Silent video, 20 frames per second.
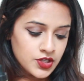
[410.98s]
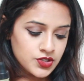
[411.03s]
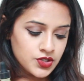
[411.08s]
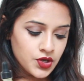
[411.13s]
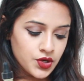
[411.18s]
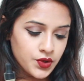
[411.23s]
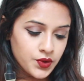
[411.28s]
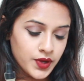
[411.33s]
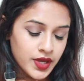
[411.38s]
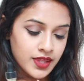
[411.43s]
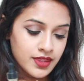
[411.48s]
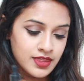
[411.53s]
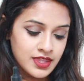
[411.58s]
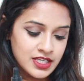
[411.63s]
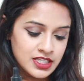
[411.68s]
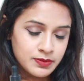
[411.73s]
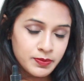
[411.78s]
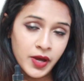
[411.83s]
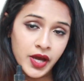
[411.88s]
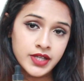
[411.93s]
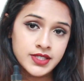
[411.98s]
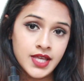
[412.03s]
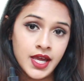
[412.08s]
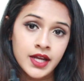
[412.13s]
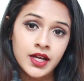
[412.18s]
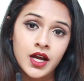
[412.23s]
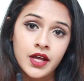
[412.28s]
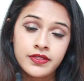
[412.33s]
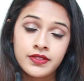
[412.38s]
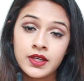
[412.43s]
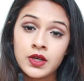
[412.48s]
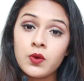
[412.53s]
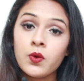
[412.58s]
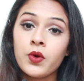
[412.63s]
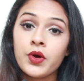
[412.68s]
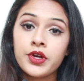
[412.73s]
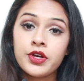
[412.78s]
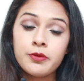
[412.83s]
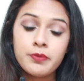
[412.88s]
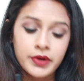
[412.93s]
So in this box I got the
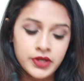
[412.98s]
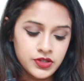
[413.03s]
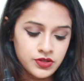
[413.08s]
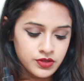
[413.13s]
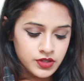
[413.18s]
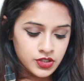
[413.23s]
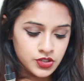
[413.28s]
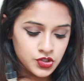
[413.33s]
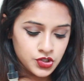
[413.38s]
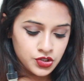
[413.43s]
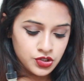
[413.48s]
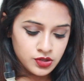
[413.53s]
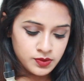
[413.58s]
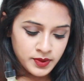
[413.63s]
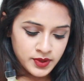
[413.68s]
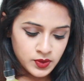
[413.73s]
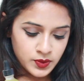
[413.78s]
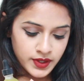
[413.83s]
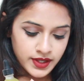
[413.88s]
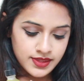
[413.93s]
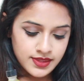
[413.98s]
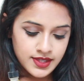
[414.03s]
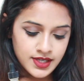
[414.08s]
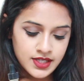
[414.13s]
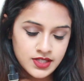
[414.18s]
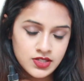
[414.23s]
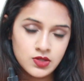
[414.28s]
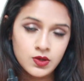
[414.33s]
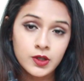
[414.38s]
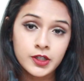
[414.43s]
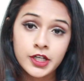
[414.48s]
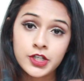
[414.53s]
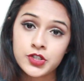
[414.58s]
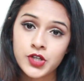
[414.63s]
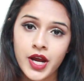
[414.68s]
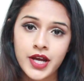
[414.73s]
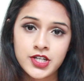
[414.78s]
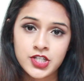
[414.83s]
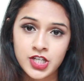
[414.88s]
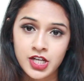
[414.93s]
oil, but you can choose between this or a
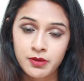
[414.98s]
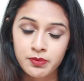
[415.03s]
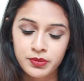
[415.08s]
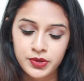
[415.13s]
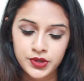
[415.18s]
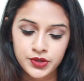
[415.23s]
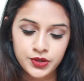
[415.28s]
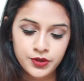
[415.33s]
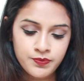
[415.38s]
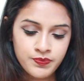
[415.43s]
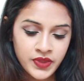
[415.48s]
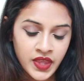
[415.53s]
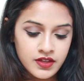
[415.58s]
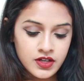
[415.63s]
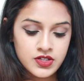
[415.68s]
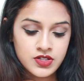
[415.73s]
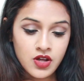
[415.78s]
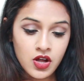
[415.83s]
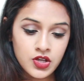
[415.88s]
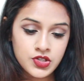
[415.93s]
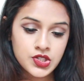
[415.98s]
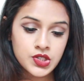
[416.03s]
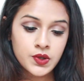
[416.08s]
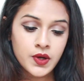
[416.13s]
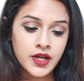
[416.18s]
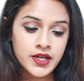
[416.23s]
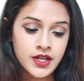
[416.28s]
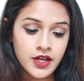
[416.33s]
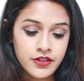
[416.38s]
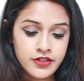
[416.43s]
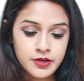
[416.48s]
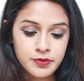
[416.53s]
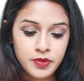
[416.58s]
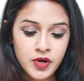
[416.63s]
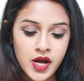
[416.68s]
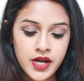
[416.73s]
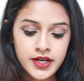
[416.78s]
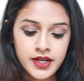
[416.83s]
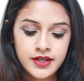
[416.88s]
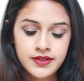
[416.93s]
dry shampoo. There's also another
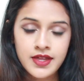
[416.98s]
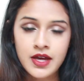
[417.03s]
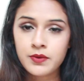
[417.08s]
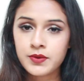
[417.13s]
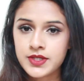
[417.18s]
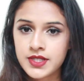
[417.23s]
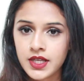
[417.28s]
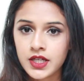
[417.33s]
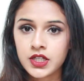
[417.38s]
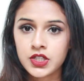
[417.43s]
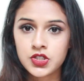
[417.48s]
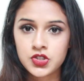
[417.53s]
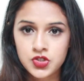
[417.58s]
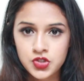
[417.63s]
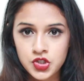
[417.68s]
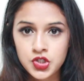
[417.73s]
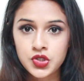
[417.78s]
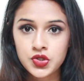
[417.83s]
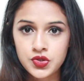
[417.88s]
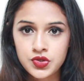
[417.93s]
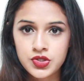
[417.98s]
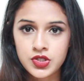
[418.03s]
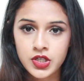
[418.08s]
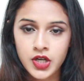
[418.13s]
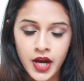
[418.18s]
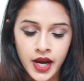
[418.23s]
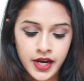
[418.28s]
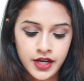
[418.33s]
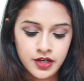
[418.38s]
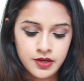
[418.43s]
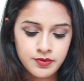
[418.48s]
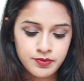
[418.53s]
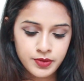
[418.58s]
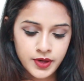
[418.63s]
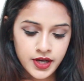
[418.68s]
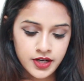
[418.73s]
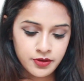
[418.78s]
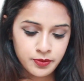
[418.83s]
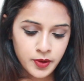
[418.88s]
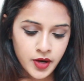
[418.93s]
product that was like a choose your item
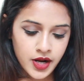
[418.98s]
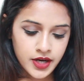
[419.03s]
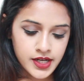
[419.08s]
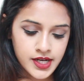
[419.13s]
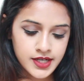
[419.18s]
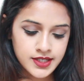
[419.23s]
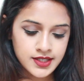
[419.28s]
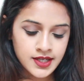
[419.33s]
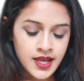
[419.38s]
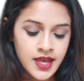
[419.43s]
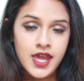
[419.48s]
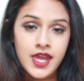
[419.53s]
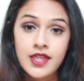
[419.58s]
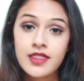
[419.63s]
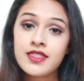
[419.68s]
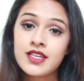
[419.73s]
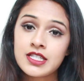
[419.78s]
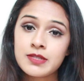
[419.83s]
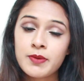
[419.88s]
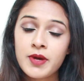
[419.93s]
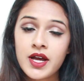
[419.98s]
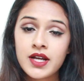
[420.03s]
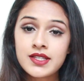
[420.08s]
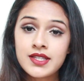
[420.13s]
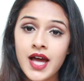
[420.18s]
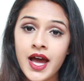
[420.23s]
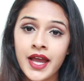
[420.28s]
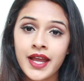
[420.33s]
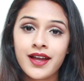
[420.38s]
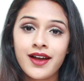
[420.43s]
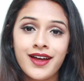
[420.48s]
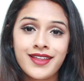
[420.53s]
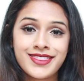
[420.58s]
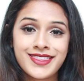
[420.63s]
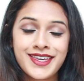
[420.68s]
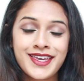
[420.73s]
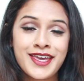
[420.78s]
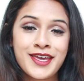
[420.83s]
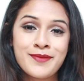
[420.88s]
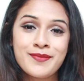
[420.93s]
kind of product. In this box I got
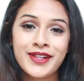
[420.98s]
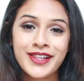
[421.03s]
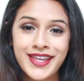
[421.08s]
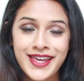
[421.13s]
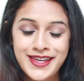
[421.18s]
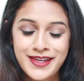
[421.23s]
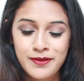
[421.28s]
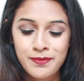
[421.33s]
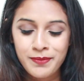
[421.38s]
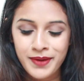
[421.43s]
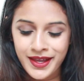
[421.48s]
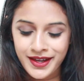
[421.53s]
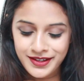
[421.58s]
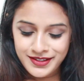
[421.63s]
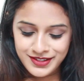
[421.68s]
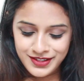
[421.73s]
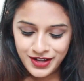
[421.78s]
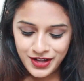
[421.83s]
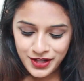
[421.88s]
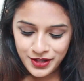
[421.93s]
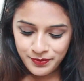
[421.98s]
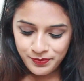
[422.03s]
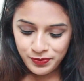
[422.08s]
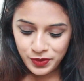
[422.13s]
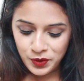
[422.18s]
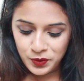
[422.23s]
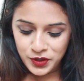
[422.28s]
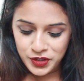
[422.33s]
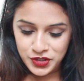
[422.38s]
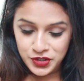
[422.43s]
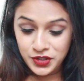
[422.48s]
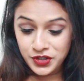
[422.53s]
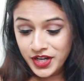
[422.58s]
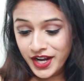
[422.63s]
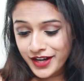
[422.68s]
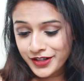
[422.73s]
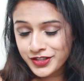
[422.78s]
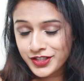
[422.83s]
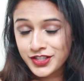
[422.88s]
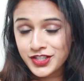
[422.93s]
the Himalayan pink salt, which you could
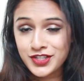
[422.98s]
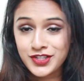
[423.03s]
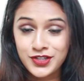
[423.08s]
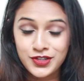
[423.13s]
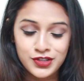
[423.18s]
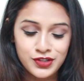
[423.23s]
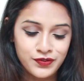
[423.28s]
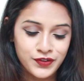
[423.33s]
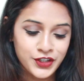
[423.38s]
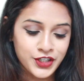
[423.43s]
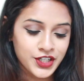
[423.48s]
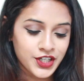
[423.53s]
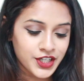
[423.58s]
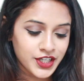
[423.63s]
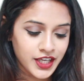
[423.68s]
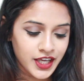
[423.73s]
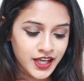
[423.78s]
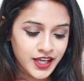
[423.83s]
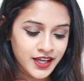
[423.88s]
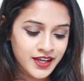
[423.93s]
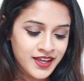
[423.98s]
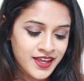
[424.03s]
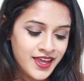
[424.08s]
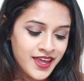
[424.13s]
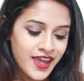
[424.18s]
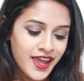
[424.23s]
actually just use for cooking.